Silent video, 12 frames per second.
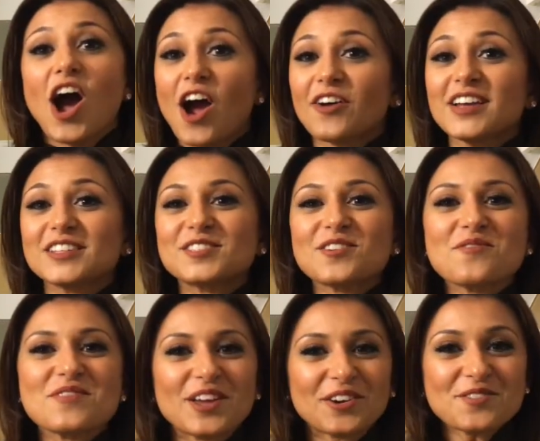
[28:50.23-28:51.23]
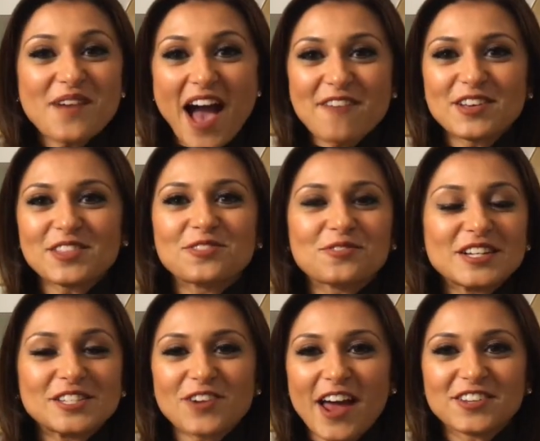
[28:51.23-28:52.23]
All right, so there you have it, three
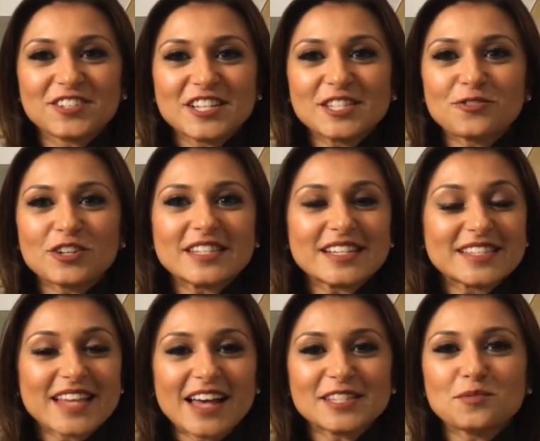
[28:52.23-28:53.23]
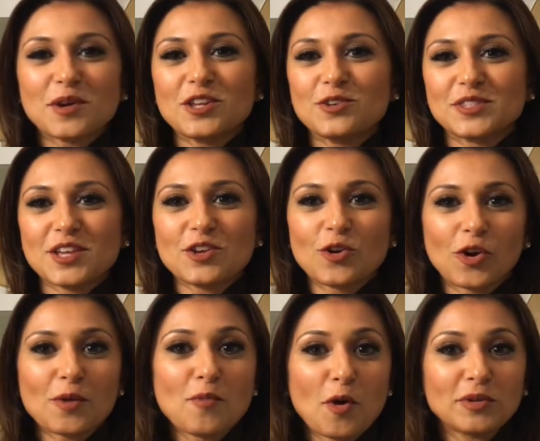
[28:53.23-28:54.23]
strategies for success when using
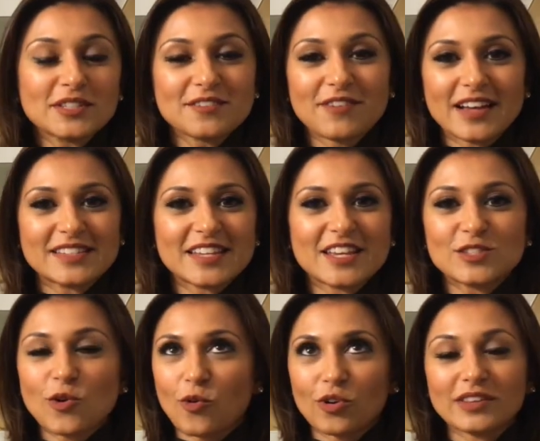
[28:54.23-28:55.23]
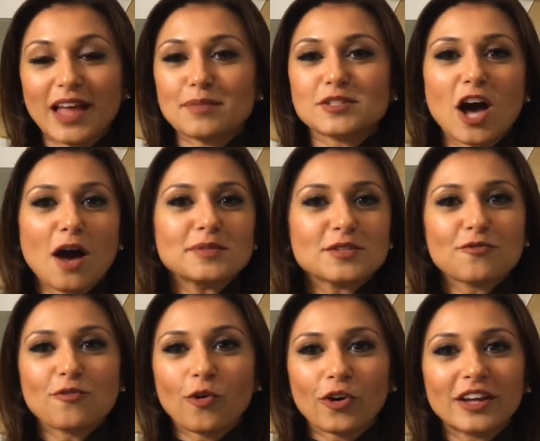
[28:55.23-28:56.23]
your mobile devices or laptops
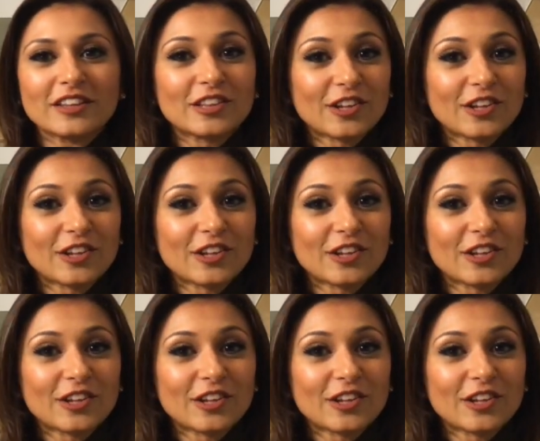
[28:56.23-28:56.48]
for